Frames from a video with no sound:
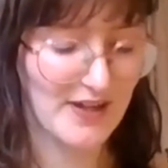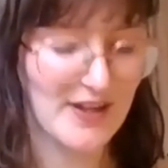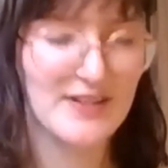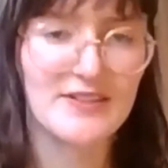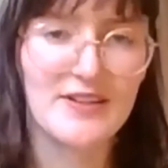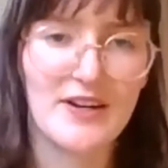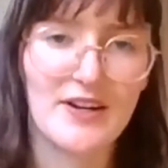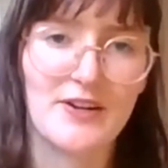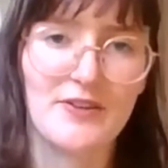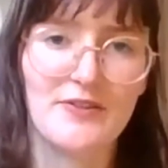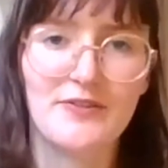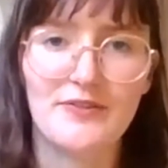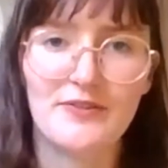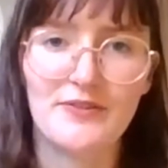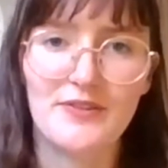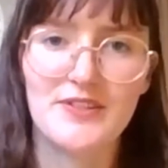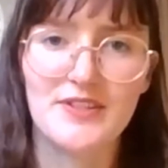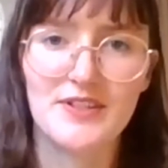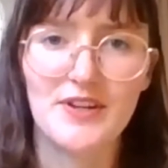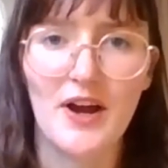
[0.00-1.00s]
it's kind of,
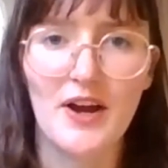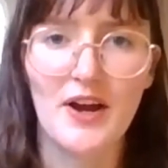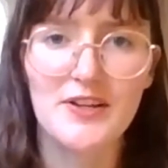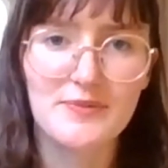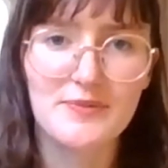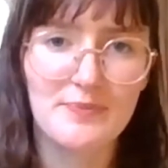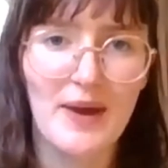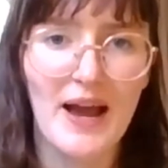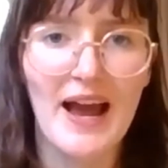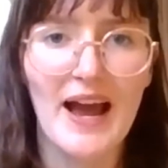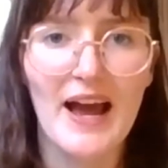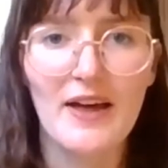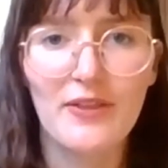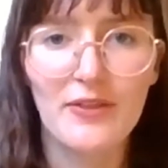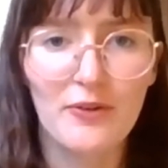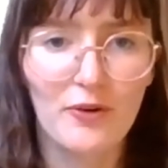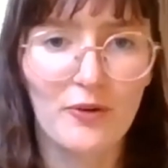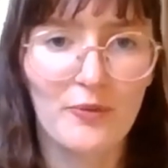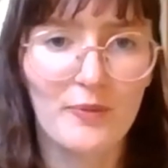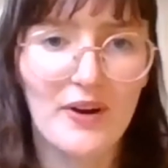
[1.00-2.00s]
there's a nice path
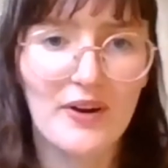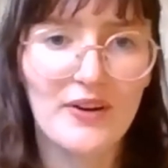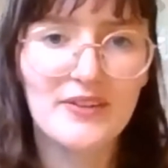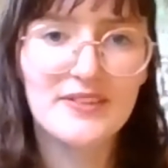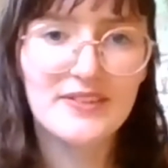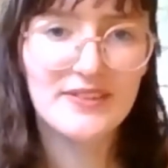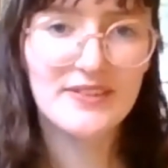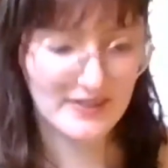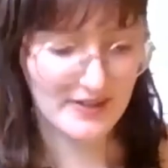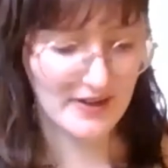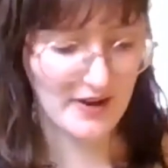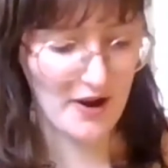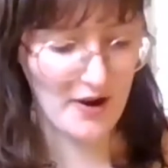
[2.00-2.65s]
almost,